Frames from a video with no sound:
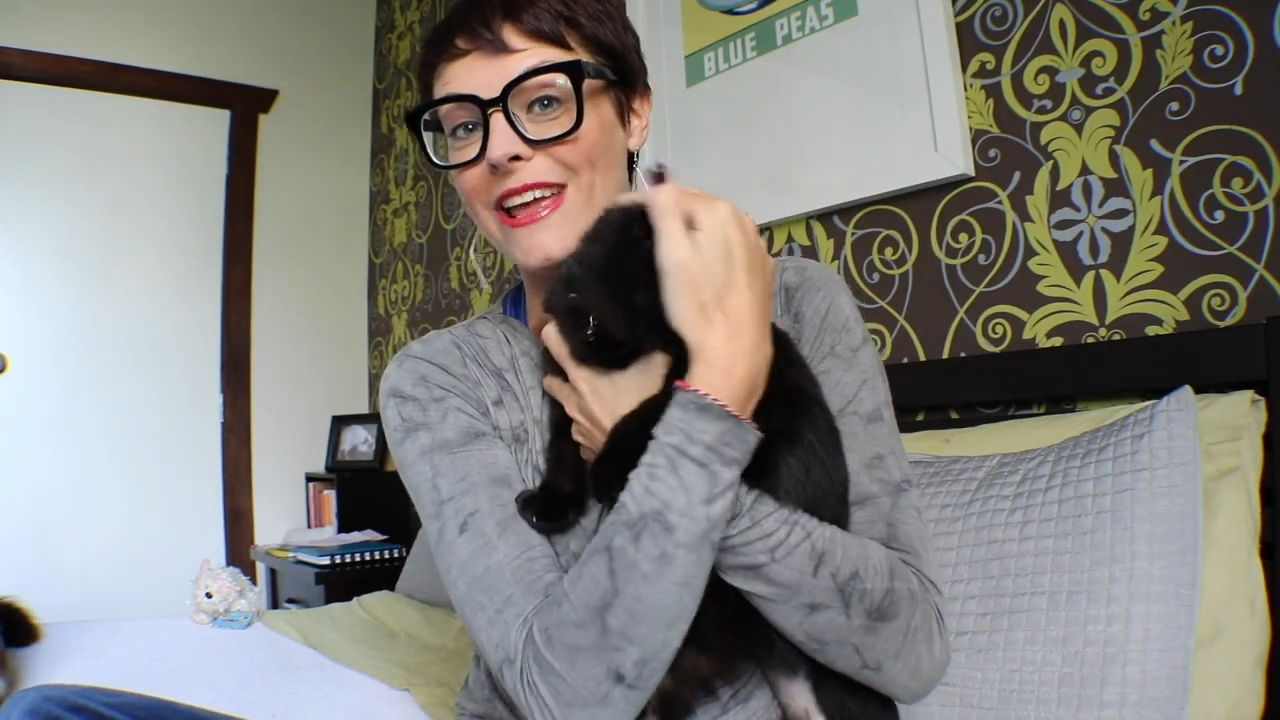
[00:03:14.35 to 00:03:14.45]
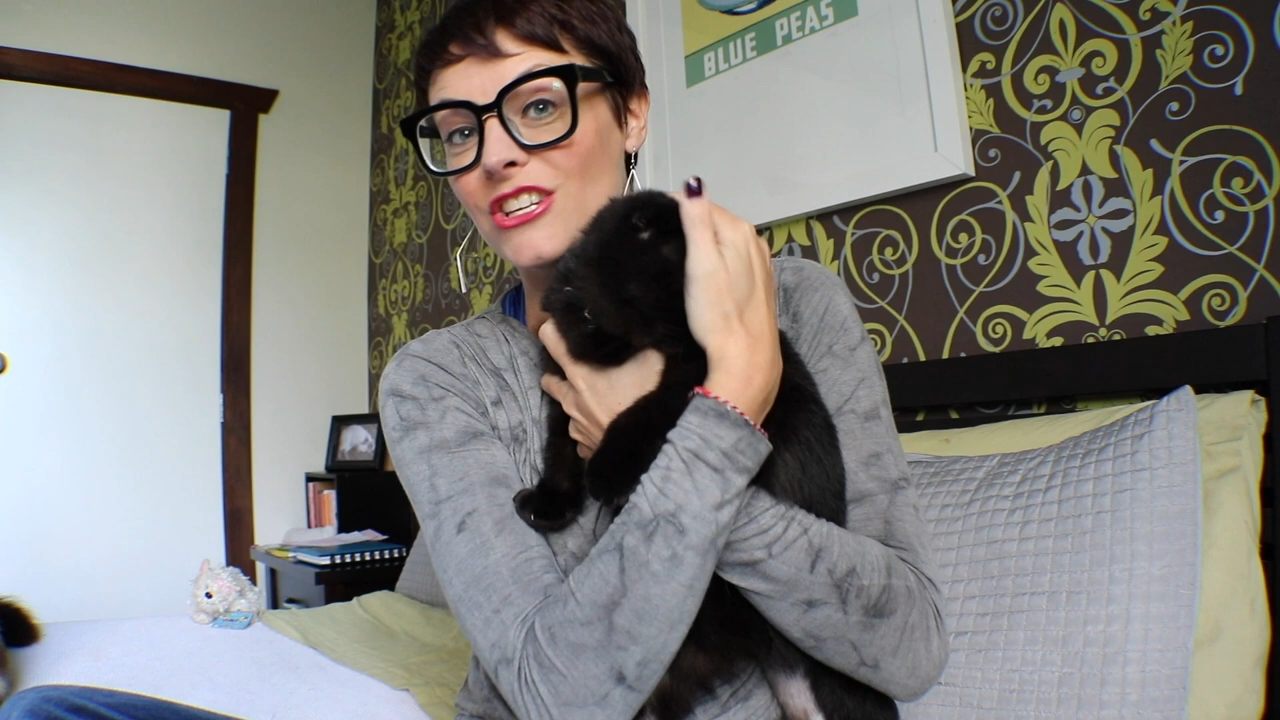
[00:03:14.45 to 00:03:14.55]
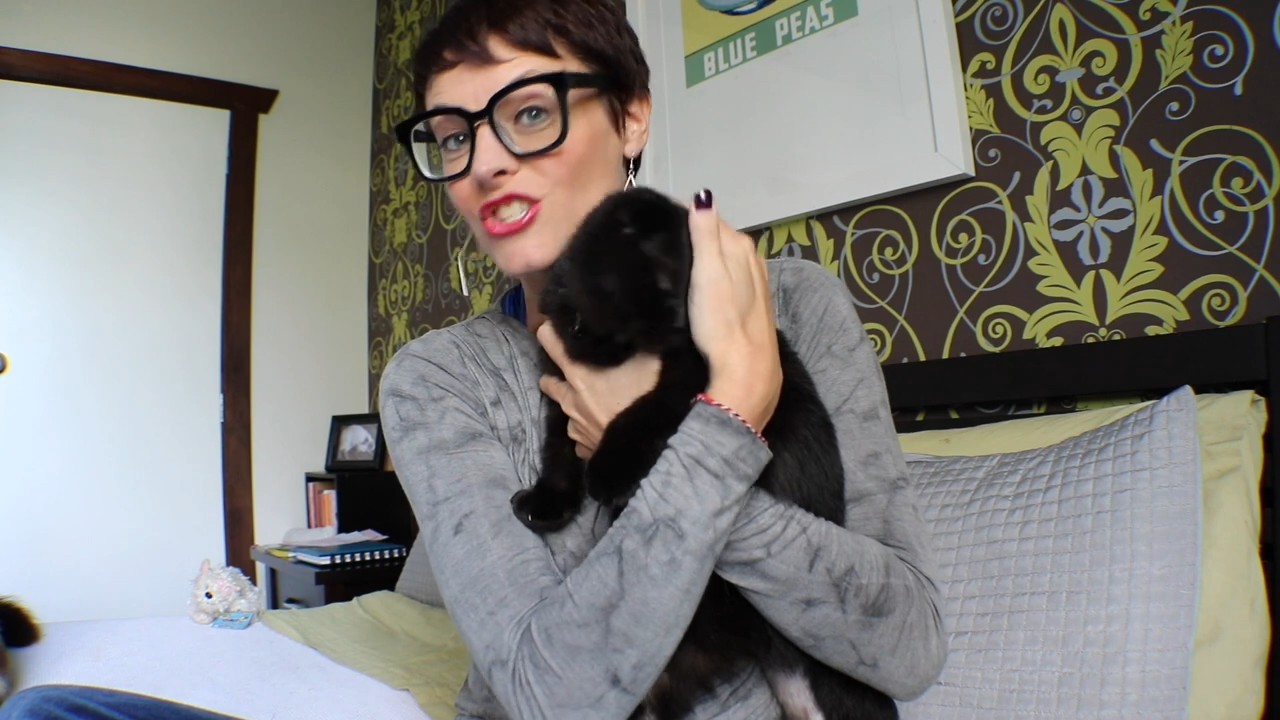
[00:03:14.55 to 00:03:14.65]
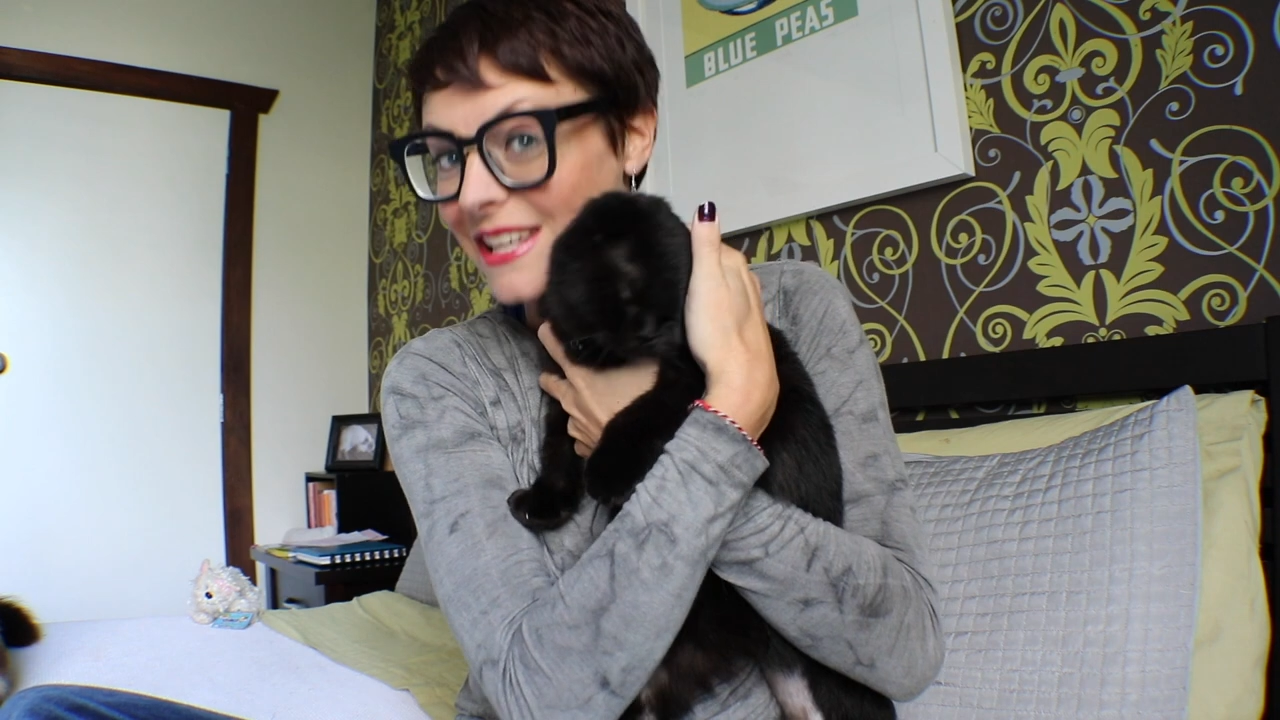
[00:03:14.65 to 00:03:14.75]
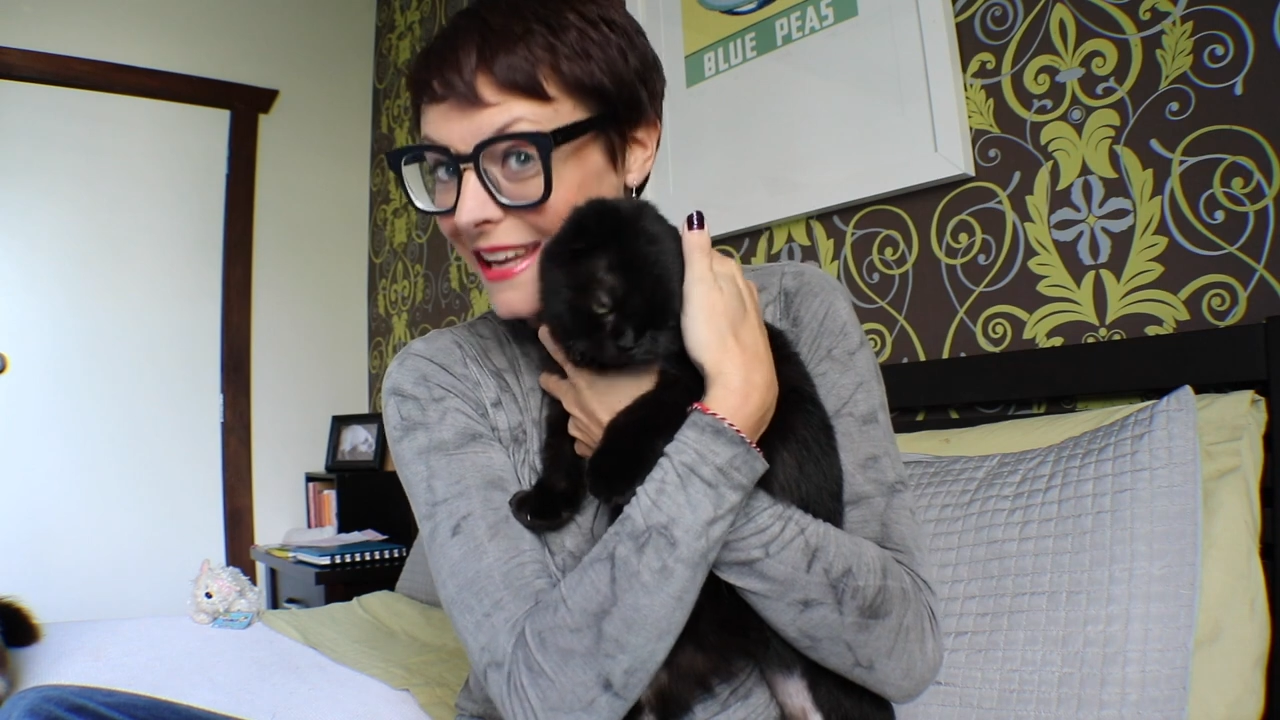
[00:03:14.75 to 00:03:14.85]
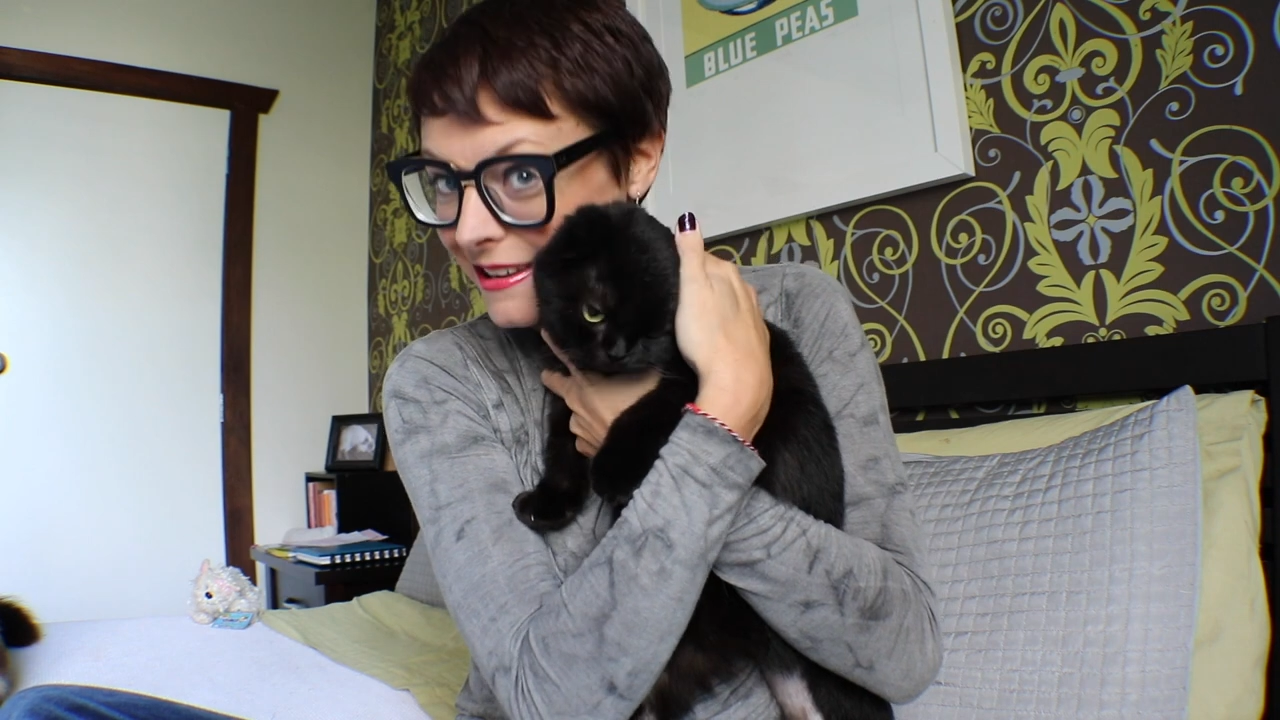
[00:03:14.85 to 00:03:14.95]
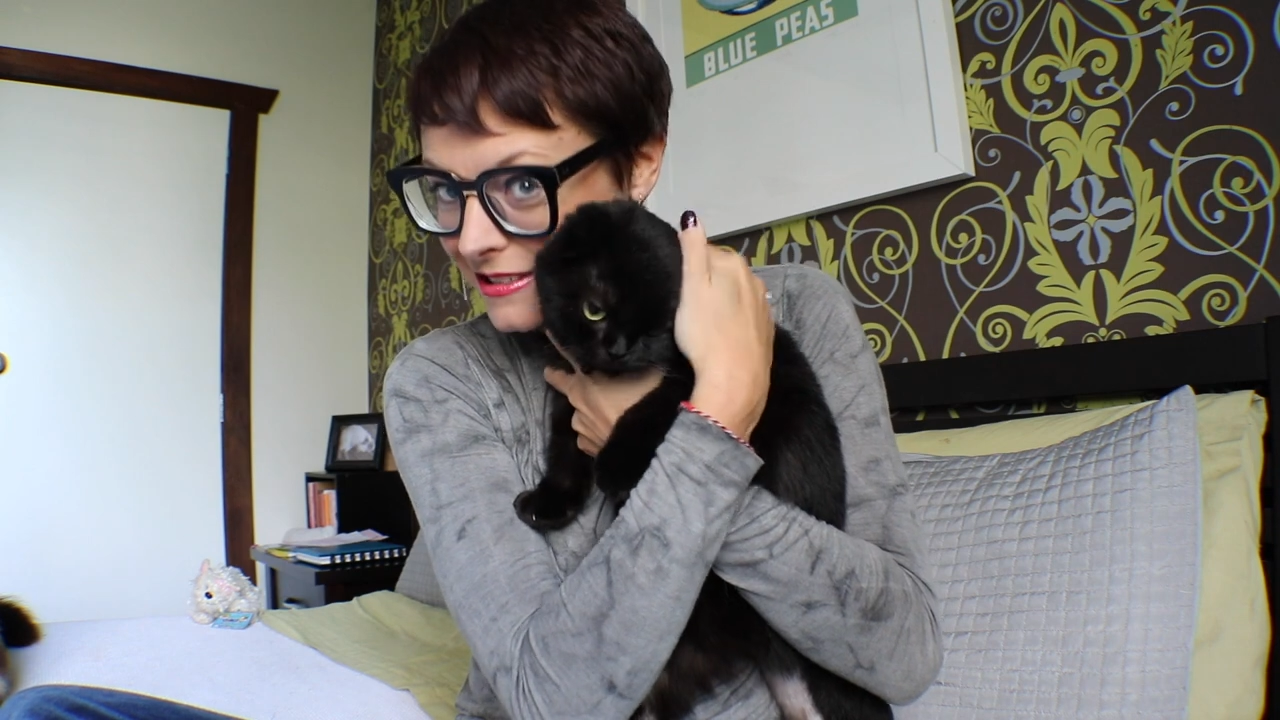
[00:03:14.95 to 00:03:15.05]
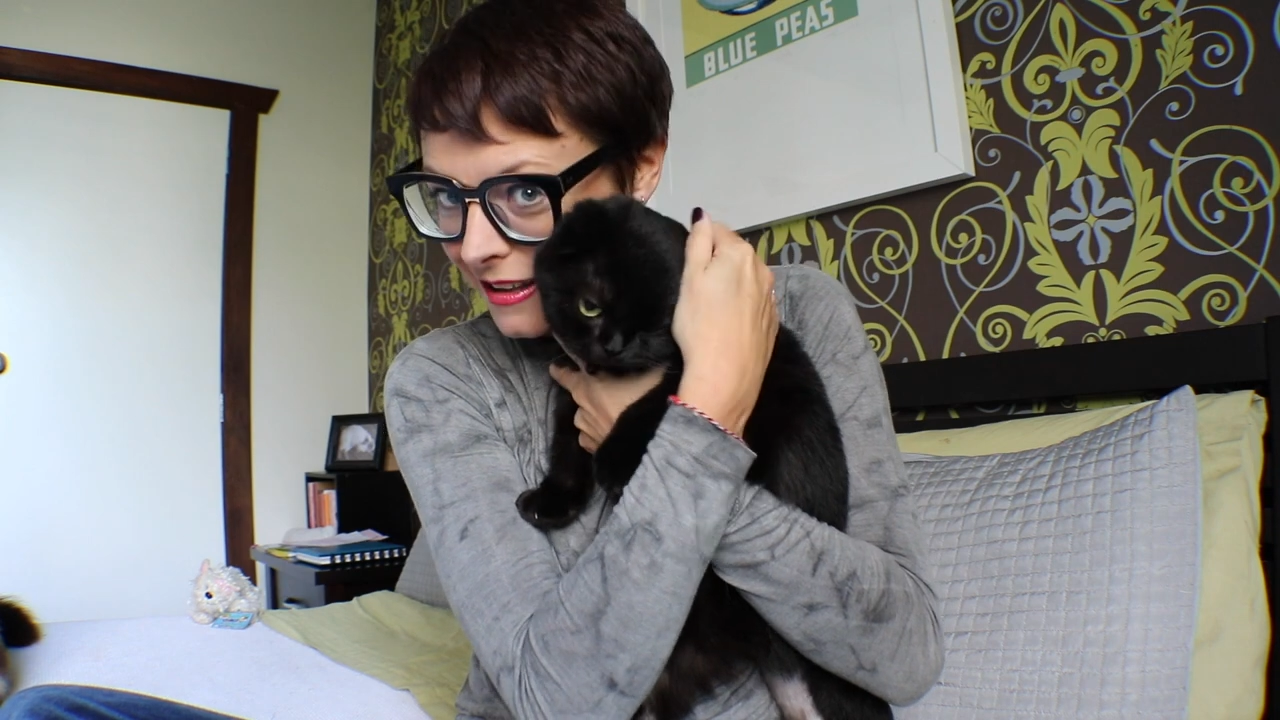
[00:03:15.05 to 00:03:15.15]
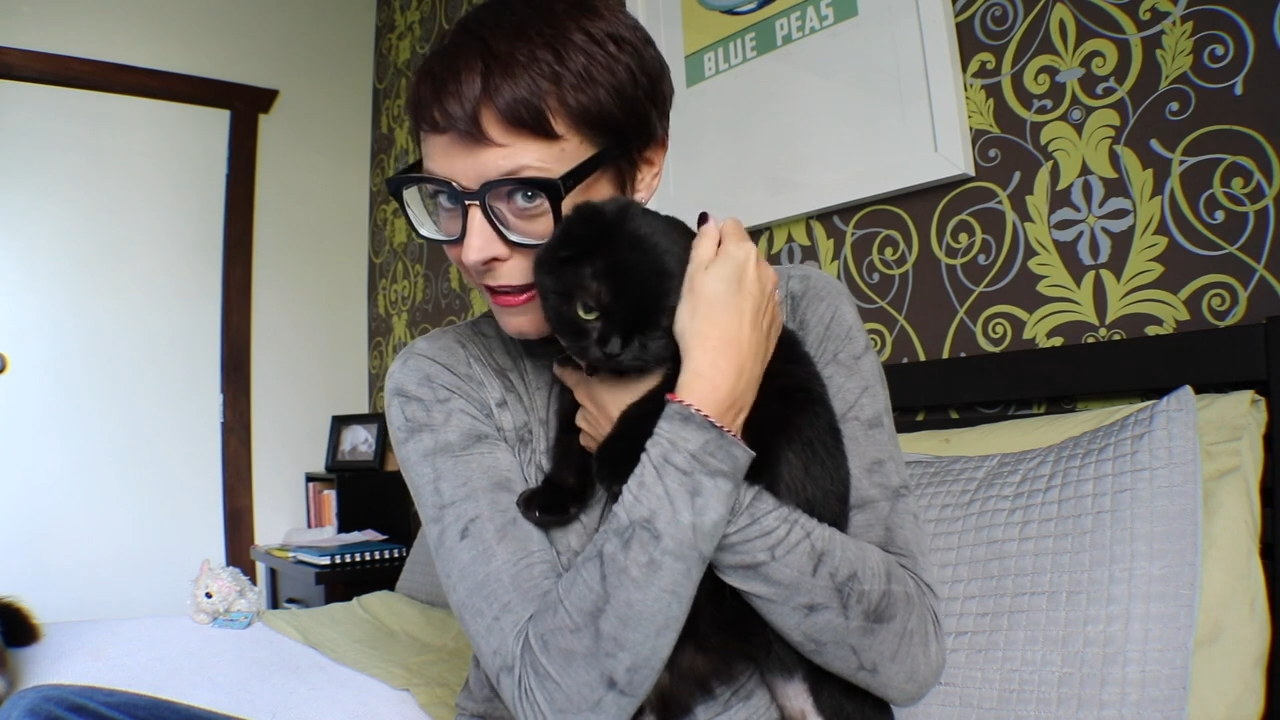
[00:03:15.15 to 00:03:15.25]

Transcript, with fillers: and she is the